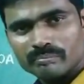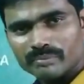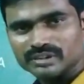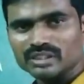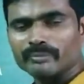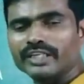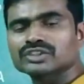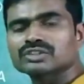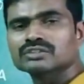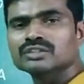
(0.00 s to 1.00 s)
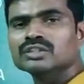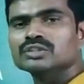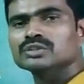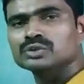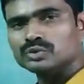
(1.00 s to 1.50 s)
measurements
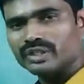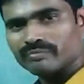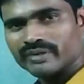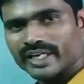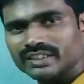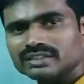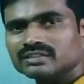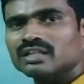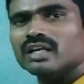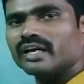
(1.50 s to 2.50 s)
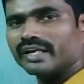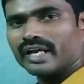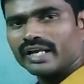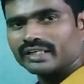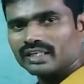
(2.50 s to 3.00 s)
to define an
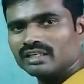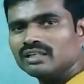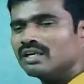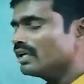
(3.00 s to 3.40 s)
angle.